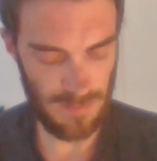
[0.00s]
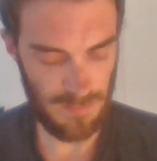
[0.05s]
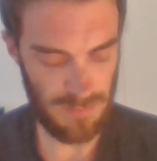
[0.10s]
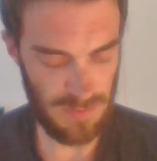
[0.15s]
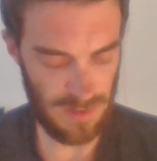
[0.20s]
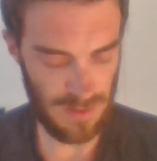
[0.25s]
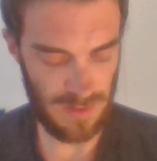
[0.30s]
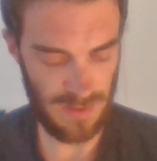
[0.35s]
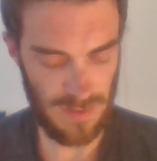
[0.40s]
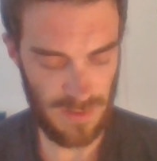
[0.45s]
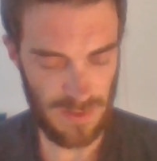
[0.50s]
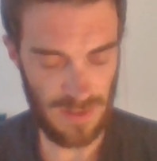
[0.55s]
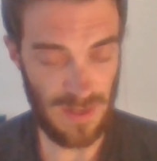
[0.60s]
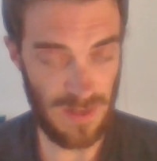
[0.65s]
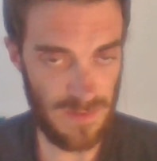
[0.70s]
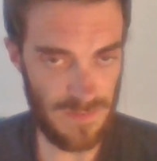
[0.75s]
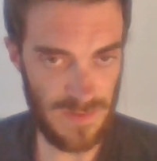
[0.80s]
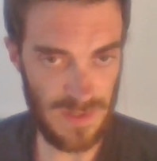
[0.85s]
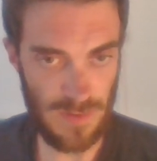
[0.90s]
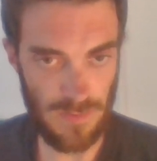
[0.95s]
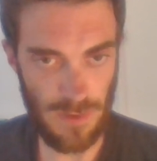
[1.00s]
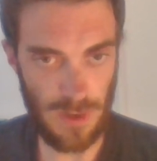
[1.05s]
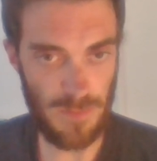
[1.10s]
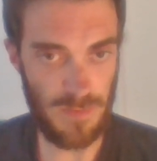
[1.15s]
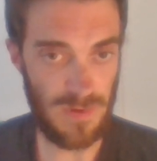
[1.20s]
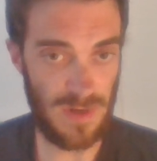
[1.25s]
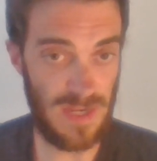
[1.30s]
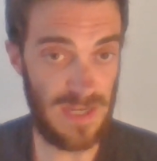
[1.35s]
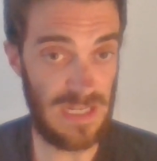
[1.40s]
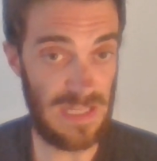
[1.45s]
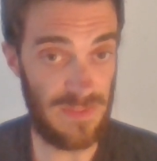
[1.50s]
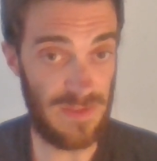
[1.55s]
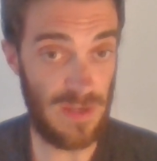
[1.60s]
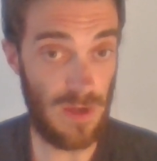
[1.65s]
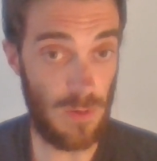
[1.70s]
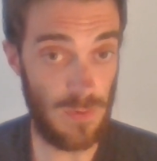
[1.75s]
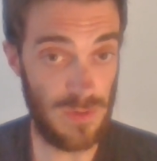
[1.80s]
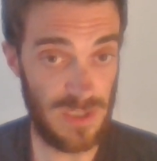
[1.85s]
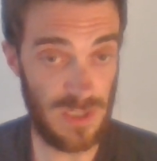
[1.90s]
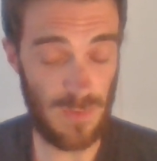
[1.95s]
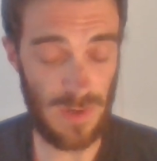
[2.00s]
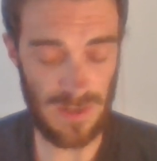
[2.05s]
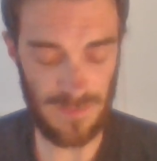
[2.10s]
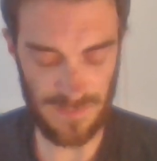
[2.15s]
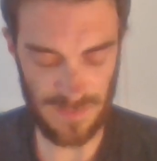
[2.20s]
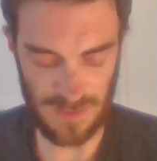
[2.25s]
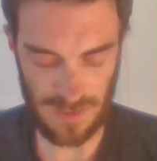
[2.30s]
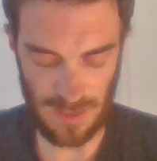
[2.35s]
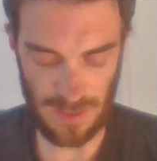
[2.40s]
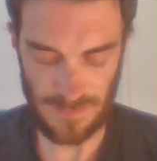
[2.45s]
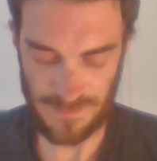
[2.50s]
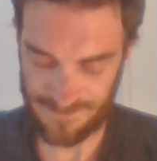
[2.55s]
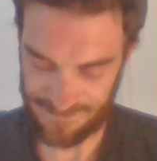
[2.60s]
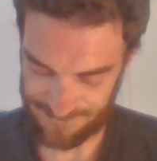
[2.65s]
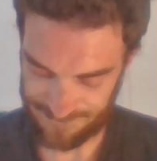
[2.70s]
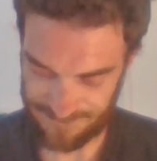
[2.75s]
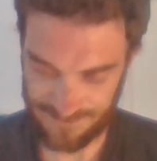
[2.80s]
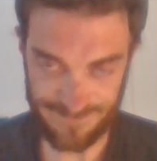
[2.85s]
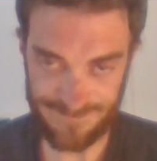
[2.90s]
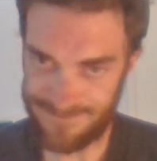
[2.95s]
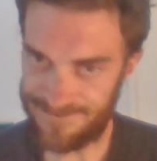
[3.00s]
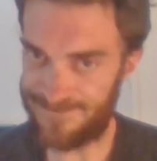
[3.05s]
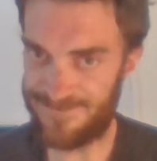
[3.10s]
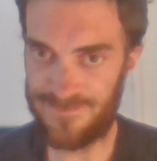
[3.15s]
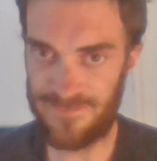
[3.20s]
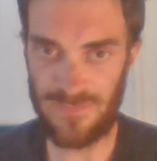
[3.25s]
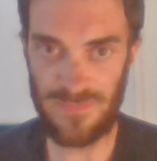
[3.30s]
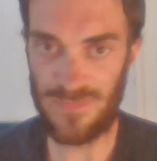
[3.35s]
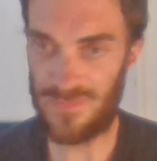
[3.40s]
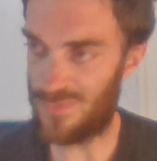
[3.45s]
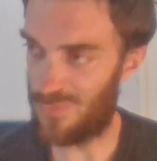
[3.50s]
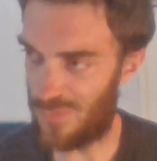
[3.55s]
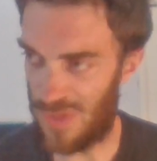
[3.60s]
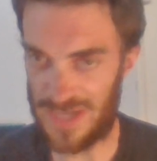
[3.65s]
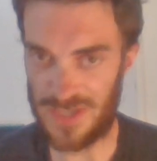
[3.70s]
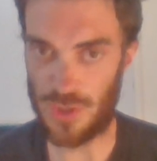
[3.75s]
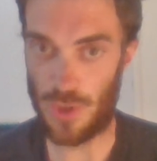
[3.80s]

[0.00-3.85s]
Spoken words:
but in the Europa League and the old UEFA Cup, they